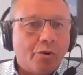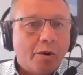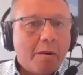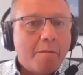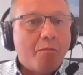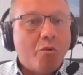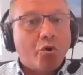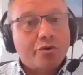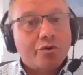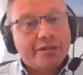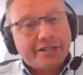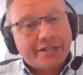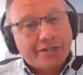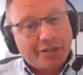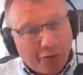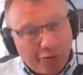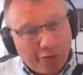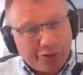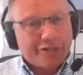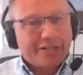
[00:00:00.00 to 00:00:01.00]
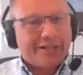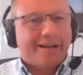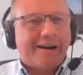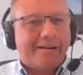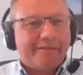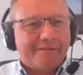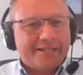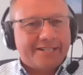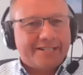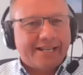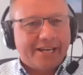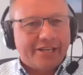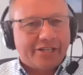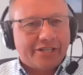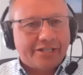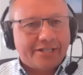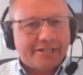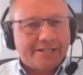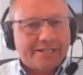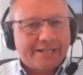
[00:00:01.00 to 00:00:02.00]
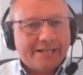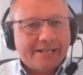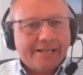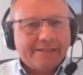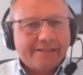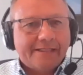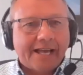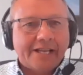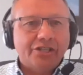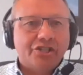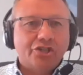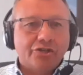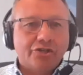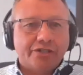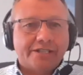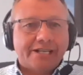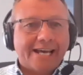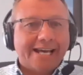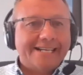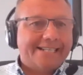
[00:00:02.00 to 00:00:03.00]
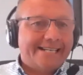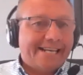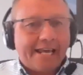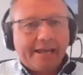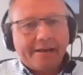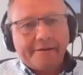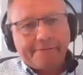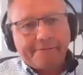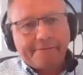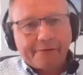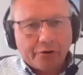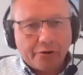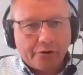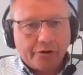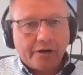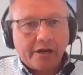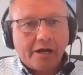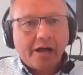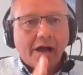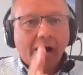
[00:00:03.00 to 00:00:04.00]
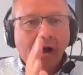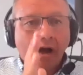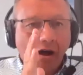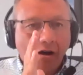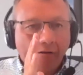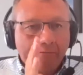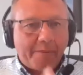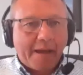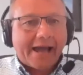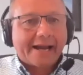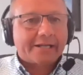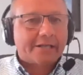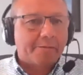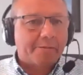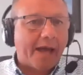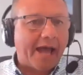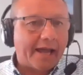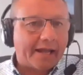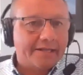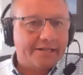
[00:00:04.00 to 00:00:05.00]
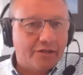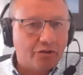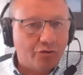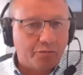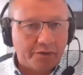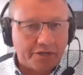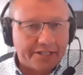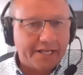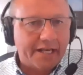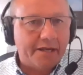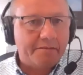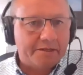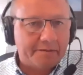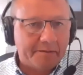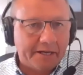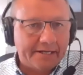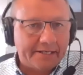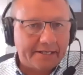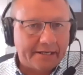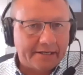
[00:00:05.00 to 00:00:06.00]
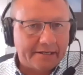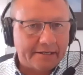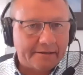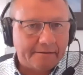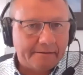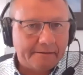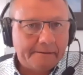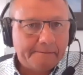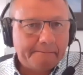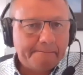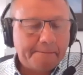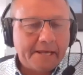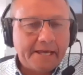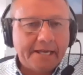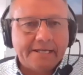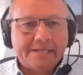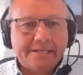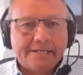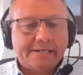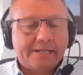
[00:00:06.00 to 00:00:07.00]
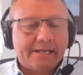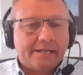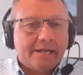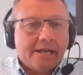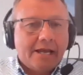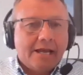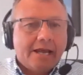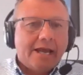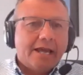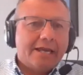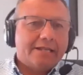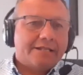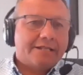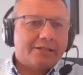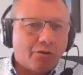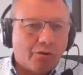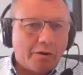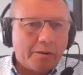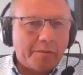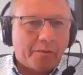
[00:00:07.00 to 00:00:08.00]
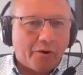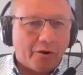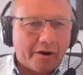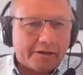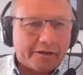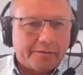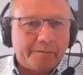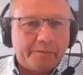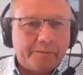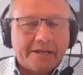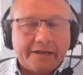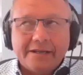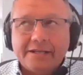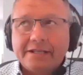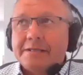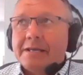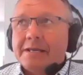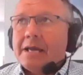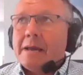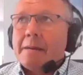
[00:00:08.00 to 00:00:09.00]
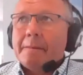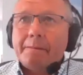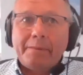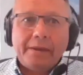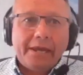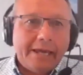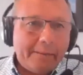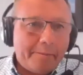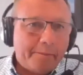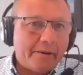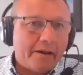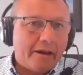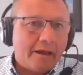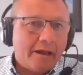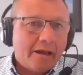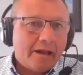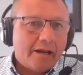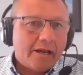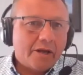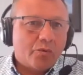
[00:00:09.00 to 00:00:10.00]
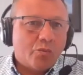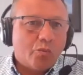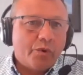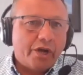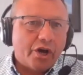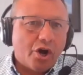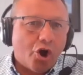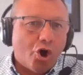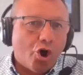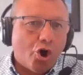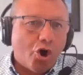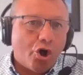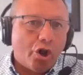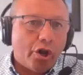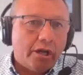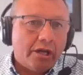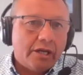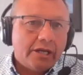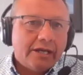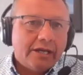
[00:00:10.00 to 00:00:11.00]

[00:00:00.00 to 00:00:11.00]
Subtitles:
more social conversations than just a day full of back-to-back Zoom or Teams meetings is so important, because people, like we're